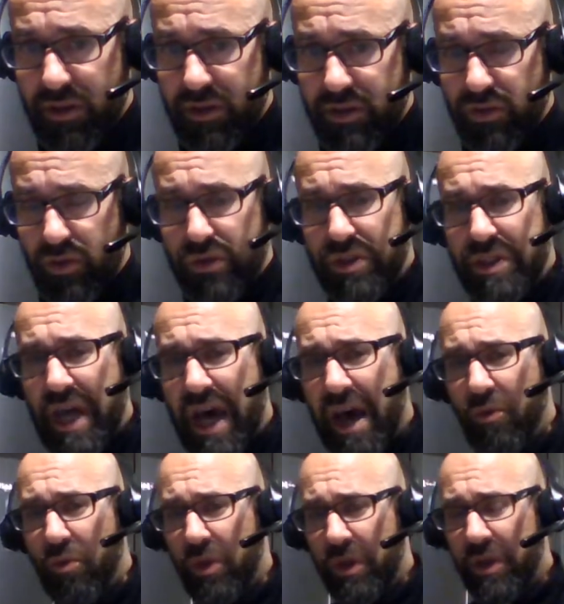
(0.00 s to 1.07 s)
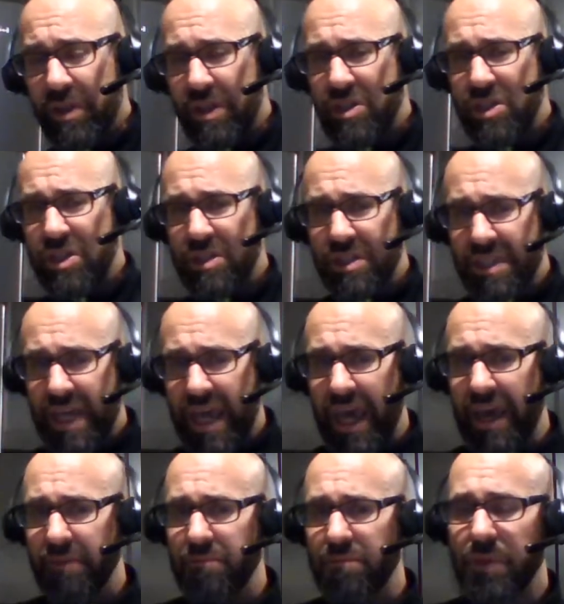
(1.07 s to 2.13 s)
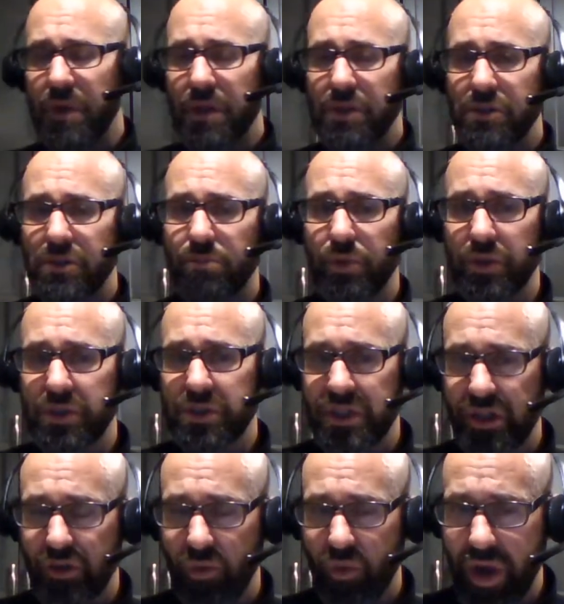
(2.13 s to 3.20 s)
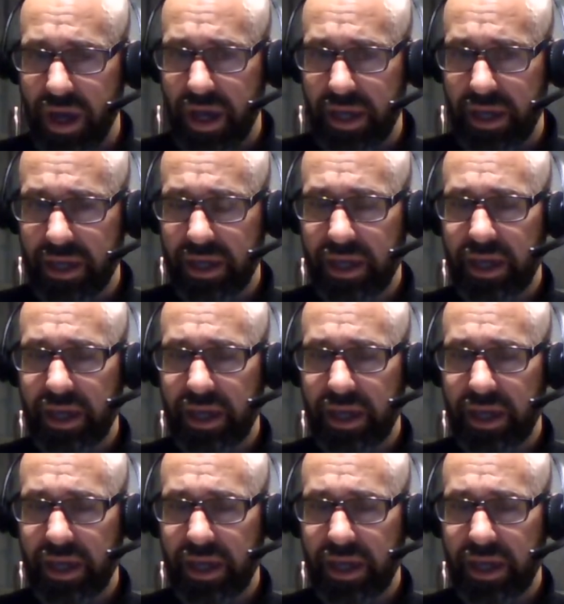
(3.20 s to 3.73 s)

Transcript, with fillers: So it's not really that Jesus came to put sin away.